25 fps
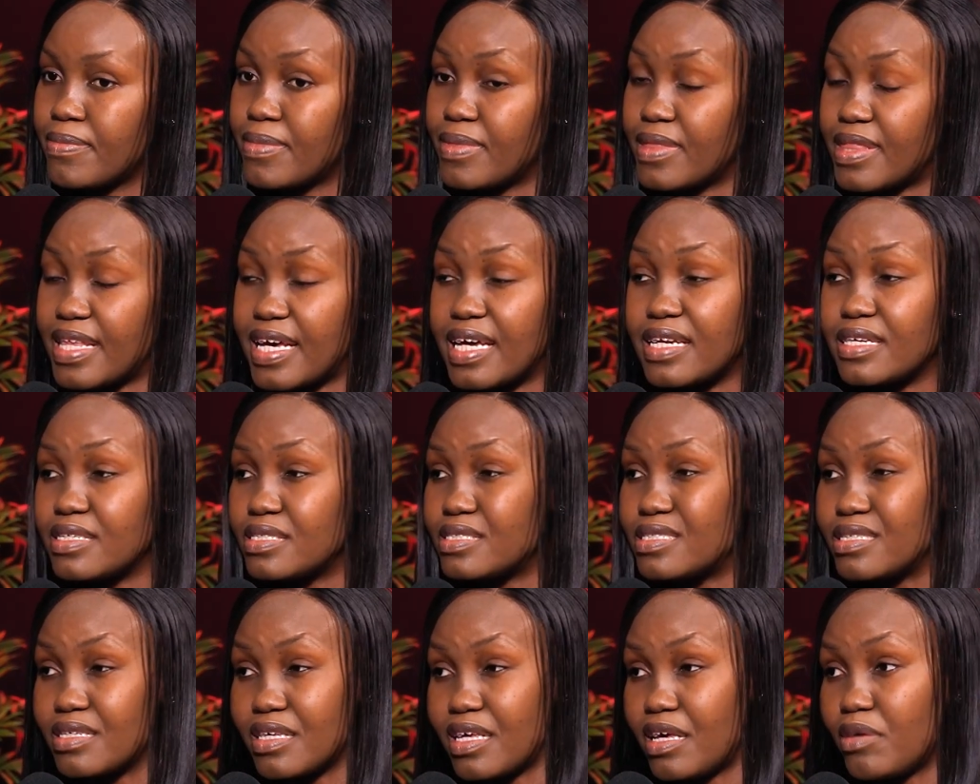That
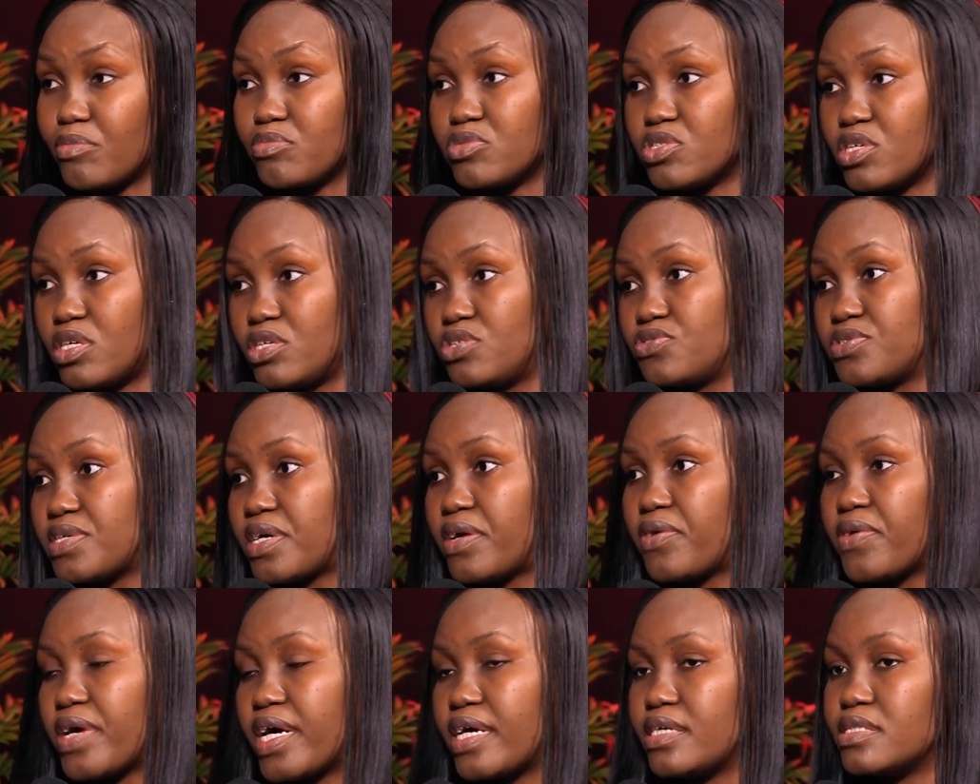is the game
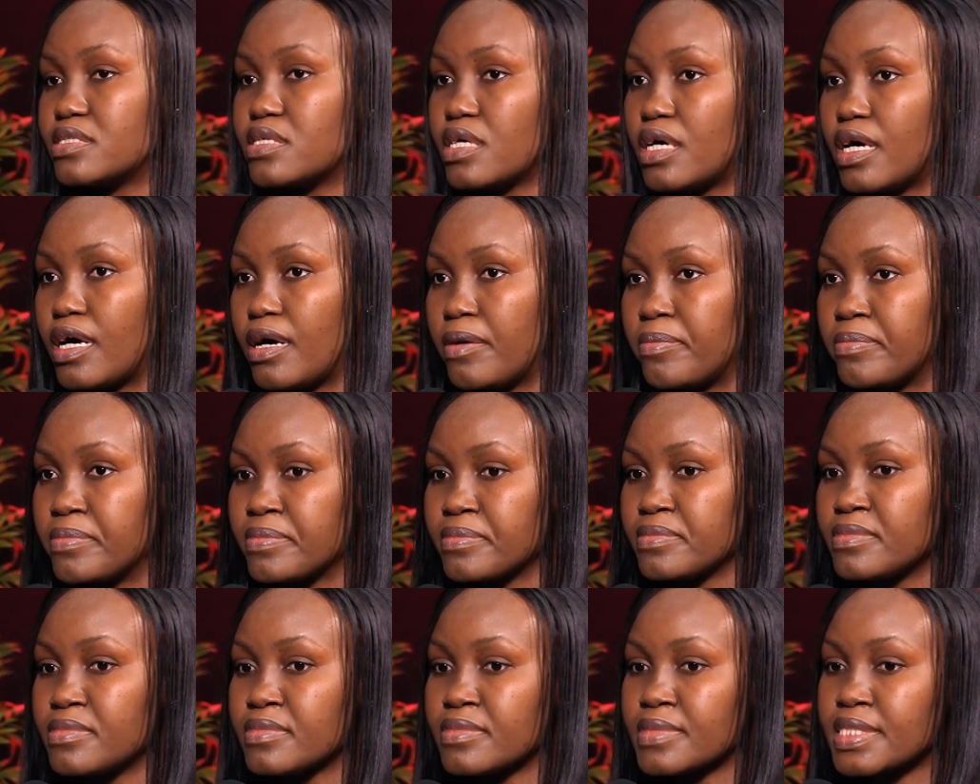changer, right? And
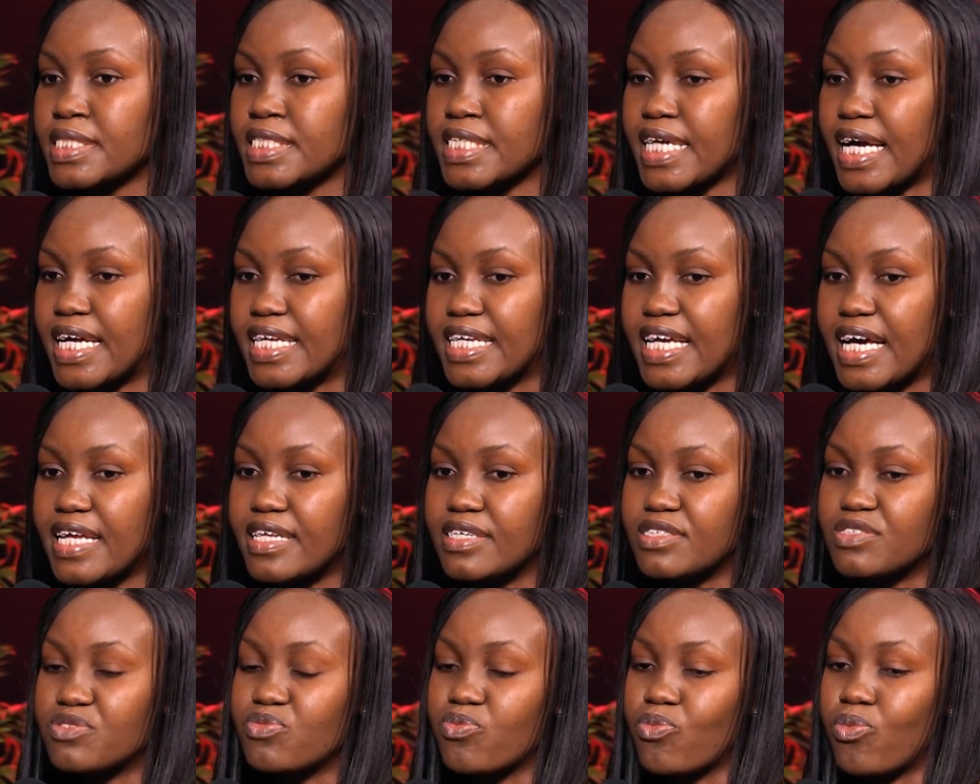that
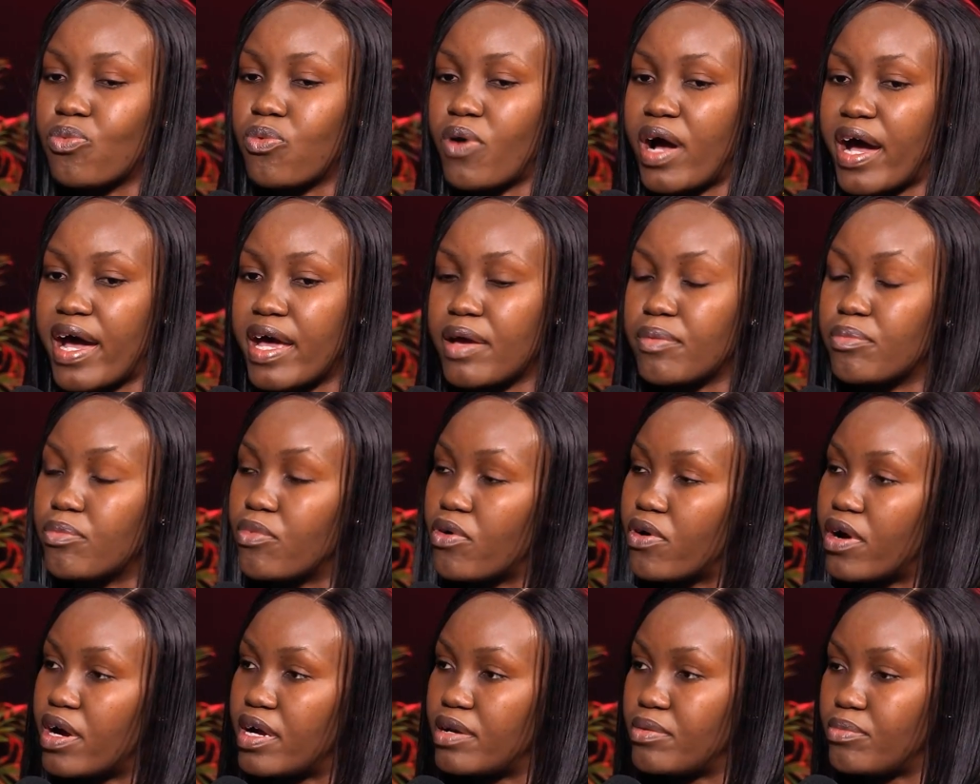is why
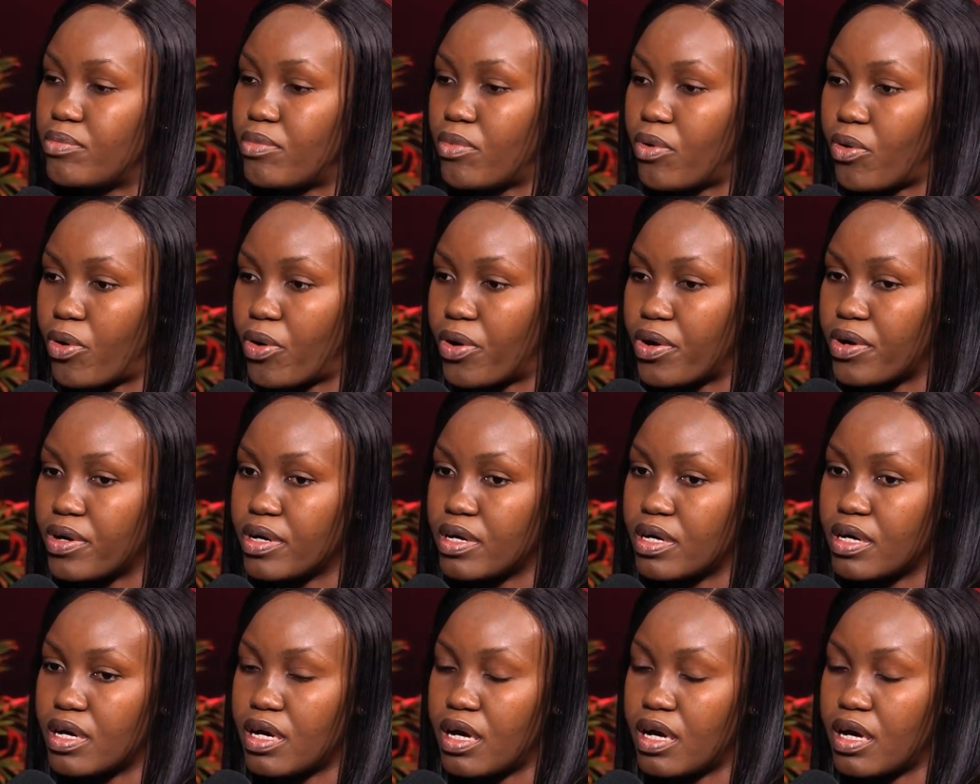more and more,